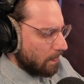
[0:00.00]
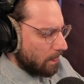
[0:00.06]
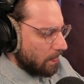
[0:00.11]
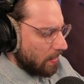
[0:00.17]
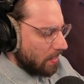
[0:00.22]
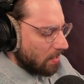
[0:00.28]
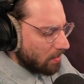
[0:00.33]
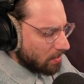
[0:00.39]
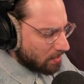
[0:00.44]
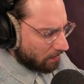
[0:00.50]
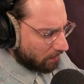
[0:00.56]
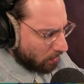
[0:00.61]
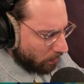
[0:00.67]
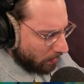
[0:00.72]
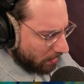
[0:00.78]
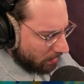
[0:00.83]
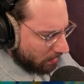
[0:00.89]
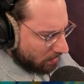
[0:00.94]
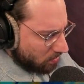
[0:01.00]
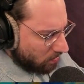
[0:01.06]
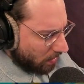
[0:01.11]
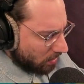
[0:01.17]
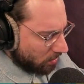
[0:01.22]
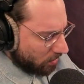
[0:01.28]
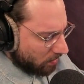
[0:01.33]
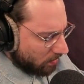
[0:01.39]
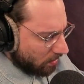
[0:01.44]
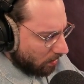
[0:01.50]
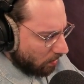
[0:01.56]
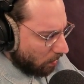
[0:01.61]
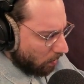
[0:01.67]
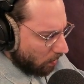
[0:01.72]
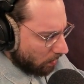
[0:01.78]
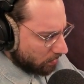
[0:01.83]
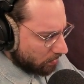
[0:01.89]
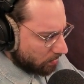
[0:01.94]
because of the way they structured the
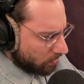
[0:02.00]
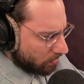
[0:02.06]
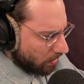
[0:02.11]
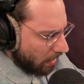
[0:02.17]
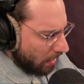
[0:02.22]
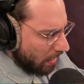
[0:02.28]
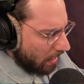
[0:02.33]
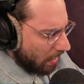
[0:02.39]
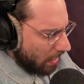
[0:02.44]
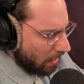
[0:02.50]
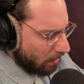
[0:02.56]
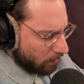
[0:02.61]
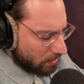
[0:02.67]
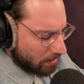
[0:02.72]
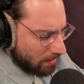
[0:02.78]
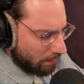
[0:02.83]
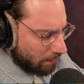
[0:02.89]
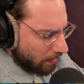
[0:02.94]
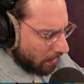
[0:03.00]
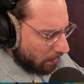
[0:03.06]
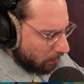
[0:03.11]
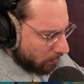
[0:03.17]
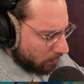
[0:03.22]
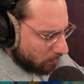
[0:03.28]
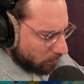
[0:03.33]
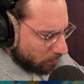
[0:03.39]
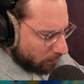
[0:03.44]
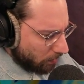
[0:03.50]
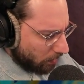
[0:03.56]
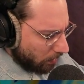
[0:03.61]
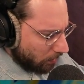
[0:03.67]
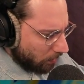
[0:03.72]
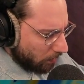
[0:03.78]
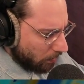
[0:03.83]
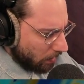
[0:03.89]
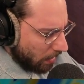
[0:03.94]
course. I was never able to
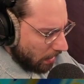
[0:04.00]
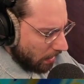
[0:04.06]
follow